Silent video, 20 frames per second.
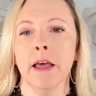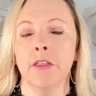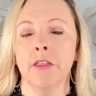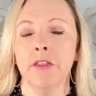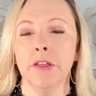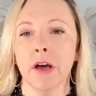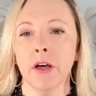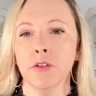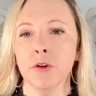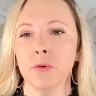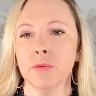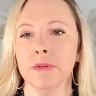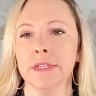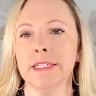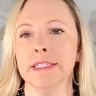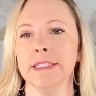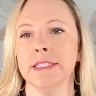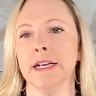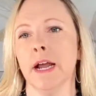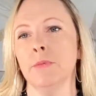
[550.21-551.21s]
The other
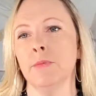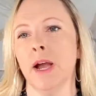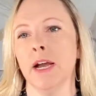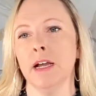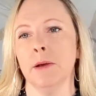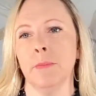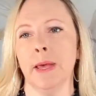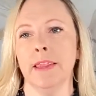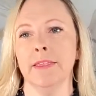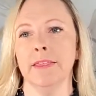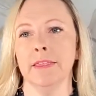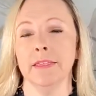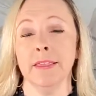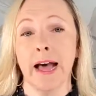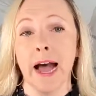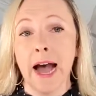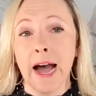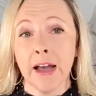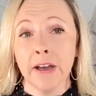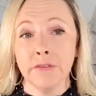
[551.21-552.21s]
reason I recommend
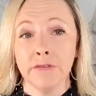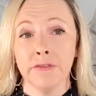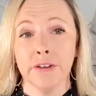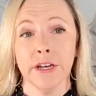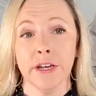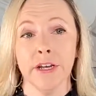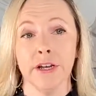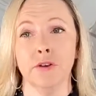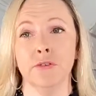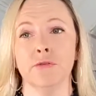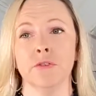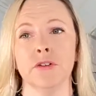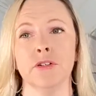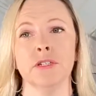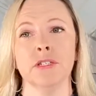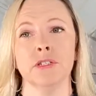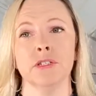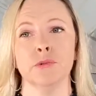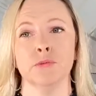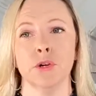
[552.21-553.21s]
live video
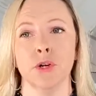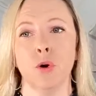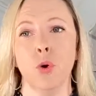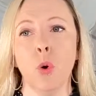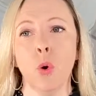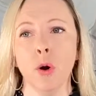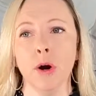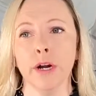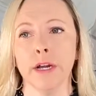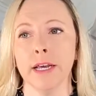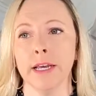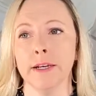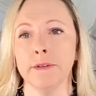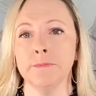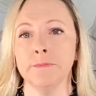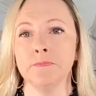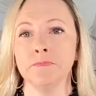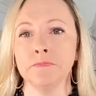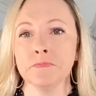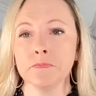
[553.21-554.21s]
versus
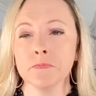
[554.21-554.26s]
recorded,